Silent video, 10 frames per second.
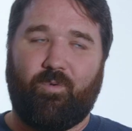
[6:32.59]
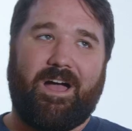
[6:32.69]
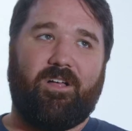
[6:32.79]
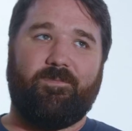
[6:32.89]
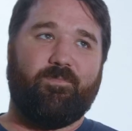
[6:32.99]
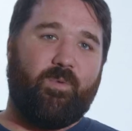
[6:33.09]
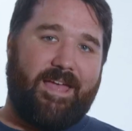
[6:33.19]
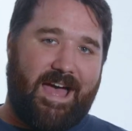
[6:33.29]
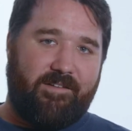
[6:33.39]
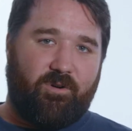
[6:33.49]
While we
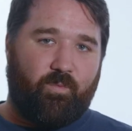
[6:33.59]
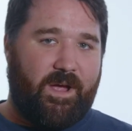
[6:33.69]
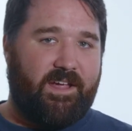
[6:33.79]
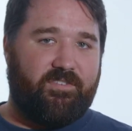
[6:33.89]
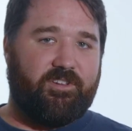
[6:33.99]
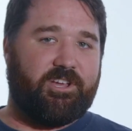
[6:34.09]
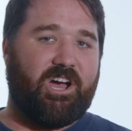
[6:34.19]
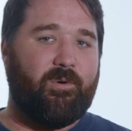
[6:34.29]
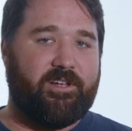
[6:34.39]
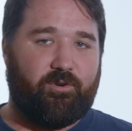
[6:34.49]
have a ways to
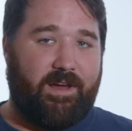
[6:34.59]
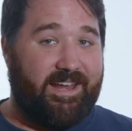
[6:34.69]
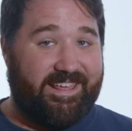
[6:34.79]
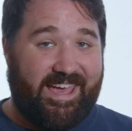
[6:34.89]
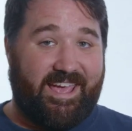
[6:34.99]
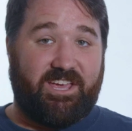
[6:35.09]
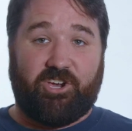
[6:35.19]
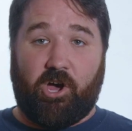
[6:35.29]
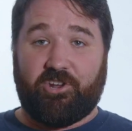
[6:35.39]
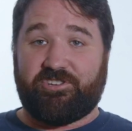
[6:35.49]
go in creating a
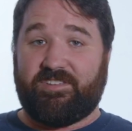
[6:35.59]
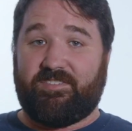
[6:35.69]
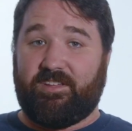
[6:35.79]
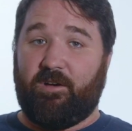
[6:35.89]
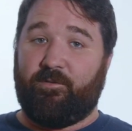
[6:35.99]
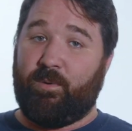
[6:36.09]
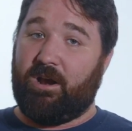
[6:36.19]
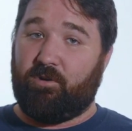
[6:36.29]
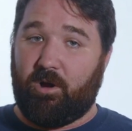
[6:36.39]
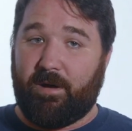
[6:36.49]
conscious, self
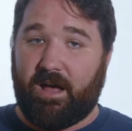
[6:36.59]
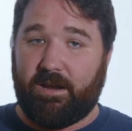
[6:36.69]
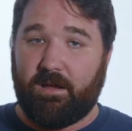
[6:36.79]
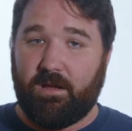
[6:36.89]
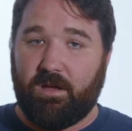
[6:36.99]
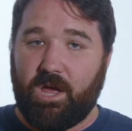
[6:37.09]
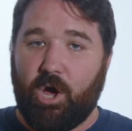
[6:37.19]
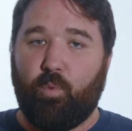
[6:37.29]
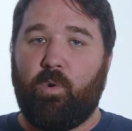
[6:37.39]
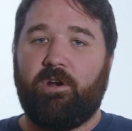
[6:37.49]
aware robot,
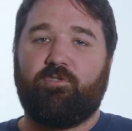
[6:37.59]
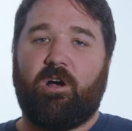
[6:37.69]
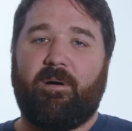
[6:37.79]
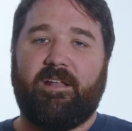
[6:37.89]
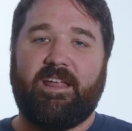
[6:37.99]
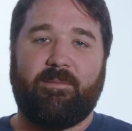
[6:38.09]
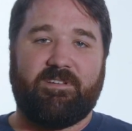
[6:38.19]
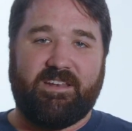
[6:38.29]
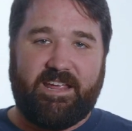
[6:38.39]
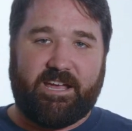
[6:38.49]
one robot
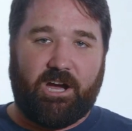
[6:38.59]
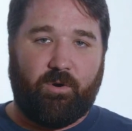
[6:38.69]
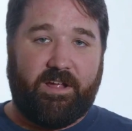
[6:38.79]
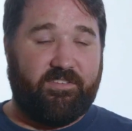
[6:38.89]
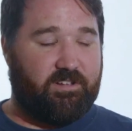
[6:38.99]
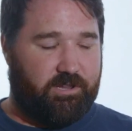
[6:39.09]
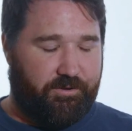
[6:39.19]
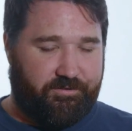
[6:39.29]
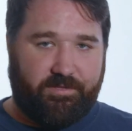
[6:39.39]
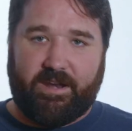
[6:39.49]
named Nico is
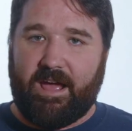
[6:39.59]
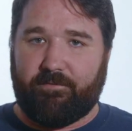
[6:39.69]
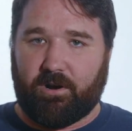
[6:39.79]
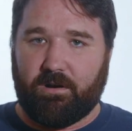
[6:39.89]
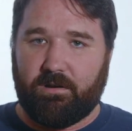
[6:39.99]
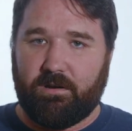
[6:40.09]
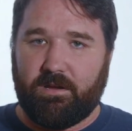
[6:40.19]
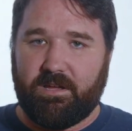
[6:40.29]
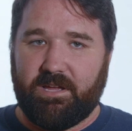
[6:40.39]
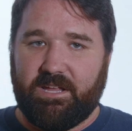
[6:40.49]
closer than ever.
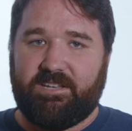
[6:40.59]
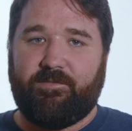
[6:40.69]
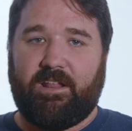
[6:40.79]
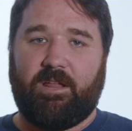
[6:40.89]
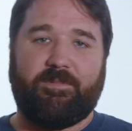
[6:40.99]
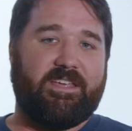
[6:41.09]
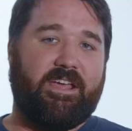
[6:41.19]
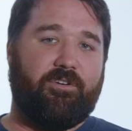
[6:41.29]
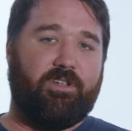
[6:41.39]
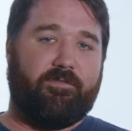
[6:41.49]
Developed at
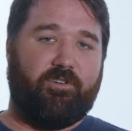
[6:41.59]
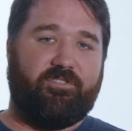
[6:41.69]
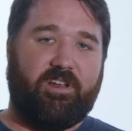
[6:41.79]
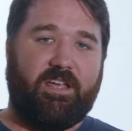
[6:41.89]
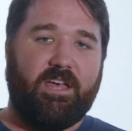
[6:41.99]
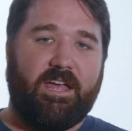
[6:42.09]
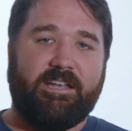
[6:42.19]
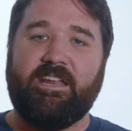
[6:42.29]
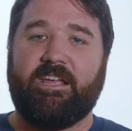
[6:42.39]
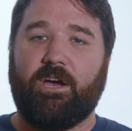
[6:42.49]
Yale University,
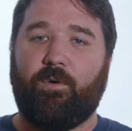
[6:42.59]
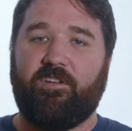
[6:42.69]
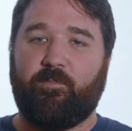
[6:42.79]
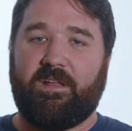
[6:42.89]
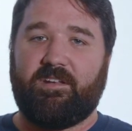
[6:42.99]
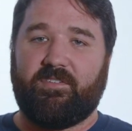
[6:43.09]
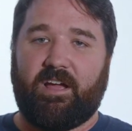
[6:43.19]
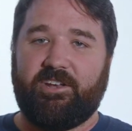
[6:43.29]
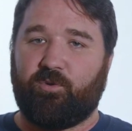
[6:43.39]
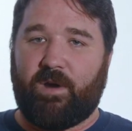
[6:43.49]
Nico has been
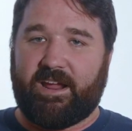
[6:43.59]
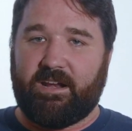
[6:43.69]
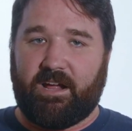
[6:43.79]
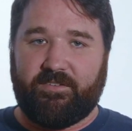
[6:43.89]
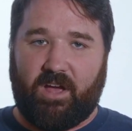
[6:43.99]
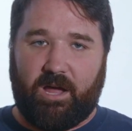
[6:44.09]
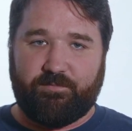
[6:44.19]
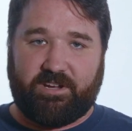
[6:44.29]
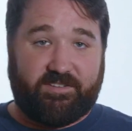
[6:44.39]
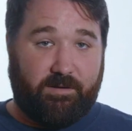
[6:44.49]
designed to recognize
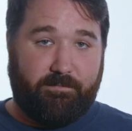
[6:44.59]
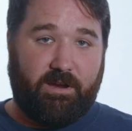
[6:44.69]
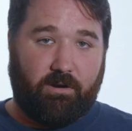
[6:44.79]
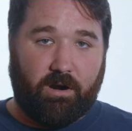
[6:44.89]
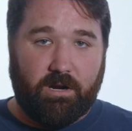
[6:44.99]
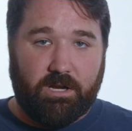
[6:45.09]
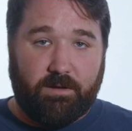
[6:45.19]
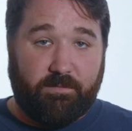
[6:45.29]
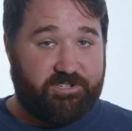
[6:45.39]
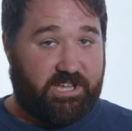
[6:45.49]
objects in a mirror,
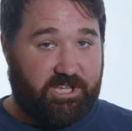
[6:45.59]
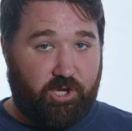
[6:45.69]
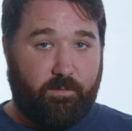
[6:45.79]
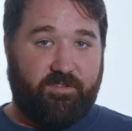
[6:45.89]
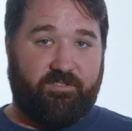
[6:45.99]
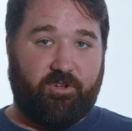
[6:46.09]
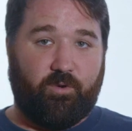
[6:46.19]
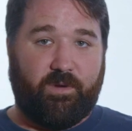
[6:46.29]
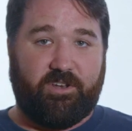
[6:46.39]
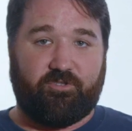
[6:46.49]
much like humans
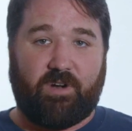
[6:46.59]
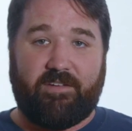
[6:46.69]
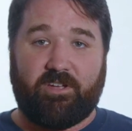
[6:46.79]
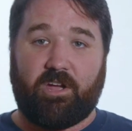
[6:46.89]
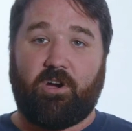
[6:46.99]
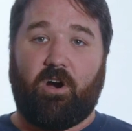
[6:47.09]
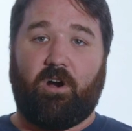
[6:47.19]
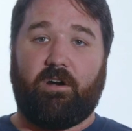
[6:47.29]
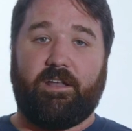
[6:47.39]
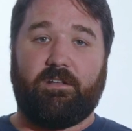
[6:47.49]
do when driving a
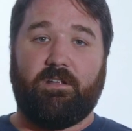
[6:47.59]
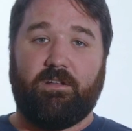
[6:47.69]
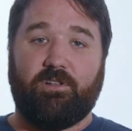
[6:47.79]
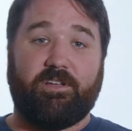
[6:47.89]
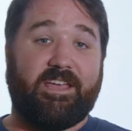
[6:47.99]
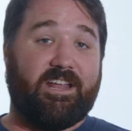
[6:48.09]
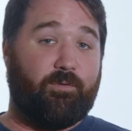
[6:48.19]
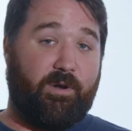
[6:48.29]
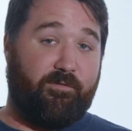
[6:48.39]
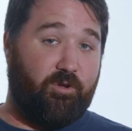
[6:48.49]
car and looking at a
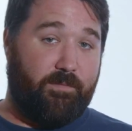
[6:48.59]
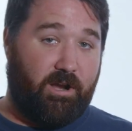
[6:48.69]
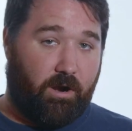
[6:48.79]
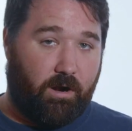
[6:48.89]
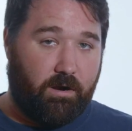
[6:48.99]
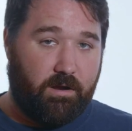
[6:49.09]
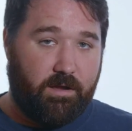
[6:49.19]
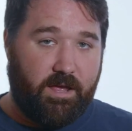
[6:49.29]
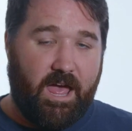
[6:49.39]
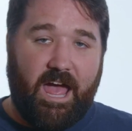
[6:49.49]
rearview mirror.
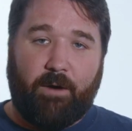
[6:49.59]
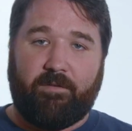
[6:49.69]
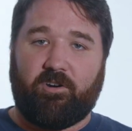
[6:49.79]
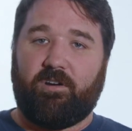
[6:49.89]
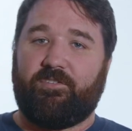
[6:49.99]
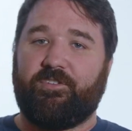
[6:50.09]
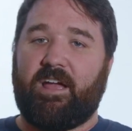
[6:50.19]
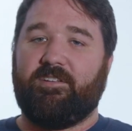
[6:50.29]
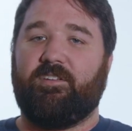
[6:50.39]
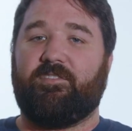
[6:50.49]
However,
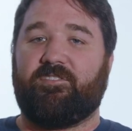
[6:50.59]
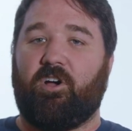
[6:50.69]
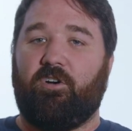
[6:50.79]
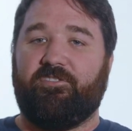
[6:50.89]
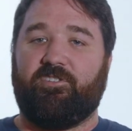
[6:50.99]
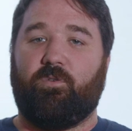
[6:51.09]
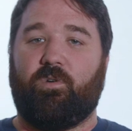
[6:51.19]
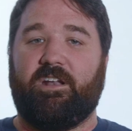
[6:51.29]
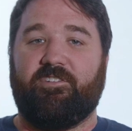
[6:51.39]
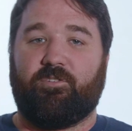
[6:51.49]
scientists also
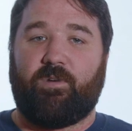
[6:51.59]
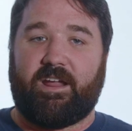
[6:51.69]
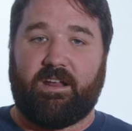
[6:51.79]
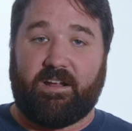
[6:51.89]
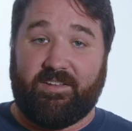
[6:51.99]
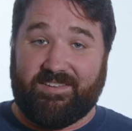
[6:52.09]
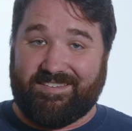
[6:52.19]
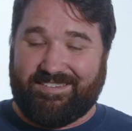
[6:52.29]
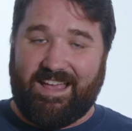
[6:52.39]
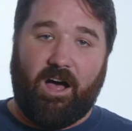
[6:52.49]
want it to recognize
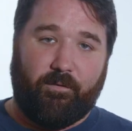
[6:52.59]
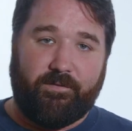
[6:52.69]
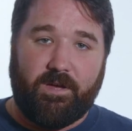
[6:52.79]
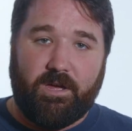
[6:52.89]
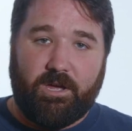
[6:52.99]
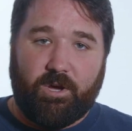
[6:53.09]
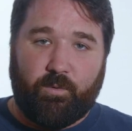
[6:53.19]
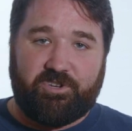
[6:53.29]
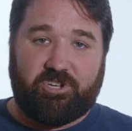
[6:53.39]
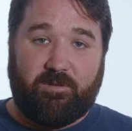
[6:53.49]
itself,
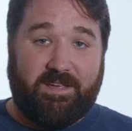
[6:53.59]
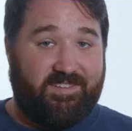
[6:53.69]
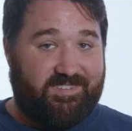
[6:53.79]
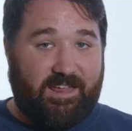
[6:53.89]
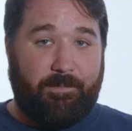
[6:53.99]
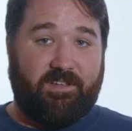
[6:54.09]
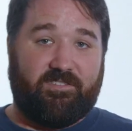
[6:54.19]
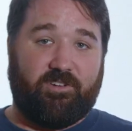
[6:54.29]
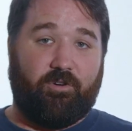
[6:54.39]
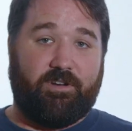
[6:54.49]
which could be a stepping
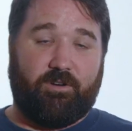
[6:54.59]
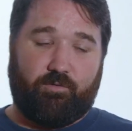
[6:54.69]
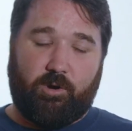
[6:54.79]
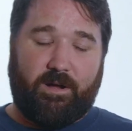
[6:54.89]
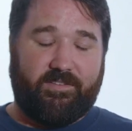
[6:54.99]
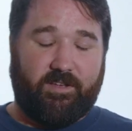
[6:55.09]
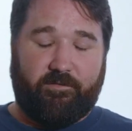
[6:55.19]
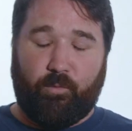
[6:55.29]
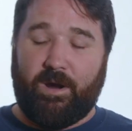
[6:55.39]
stone in robot self